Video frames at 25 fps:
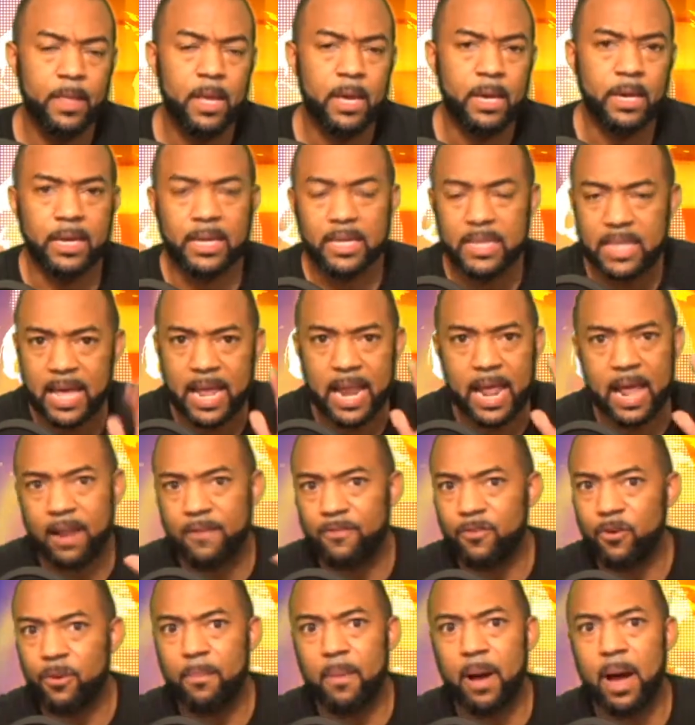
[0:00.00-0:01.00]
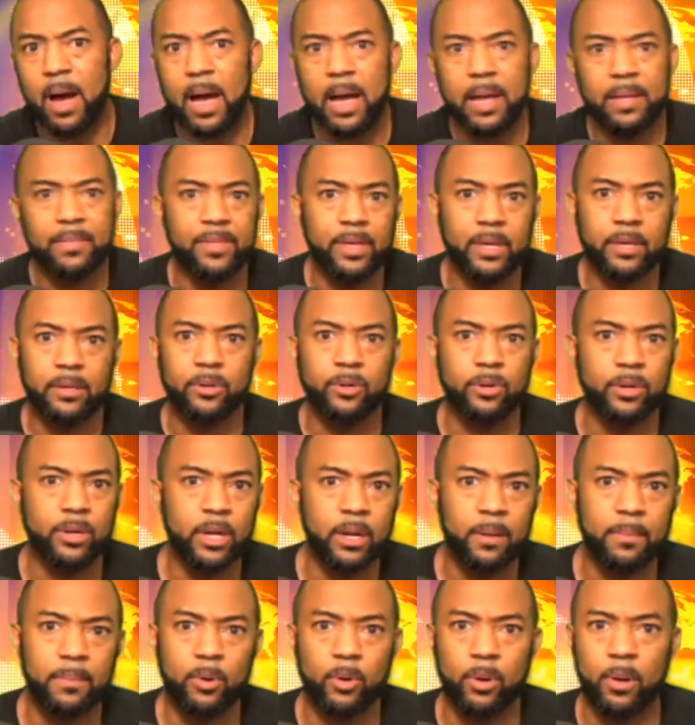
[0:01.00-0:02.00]
Get that out of your mind that you're going
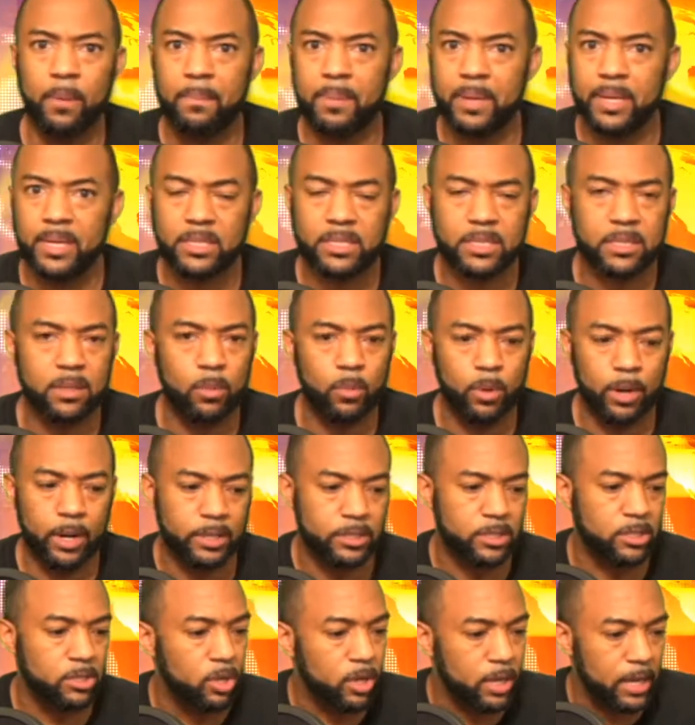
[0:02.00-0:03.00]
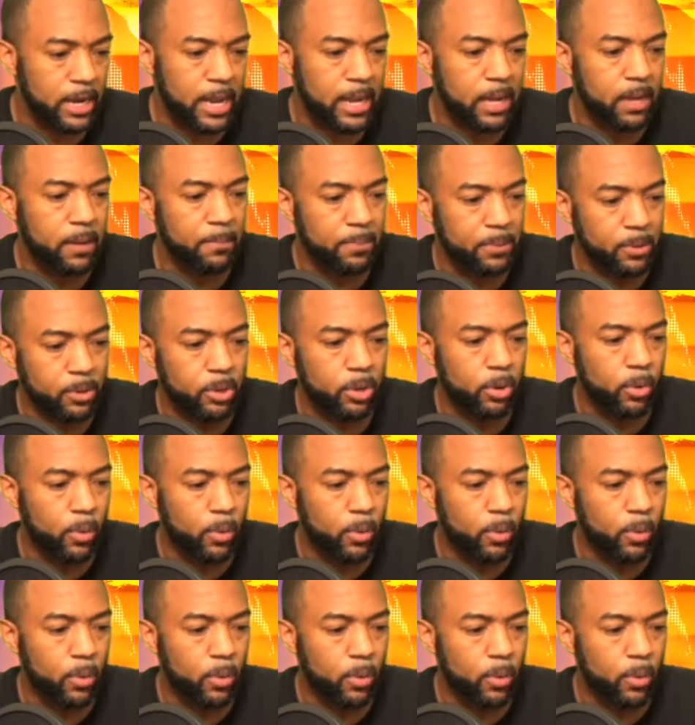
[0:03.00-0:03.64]
to be on a beach somewhere just looking at a computer,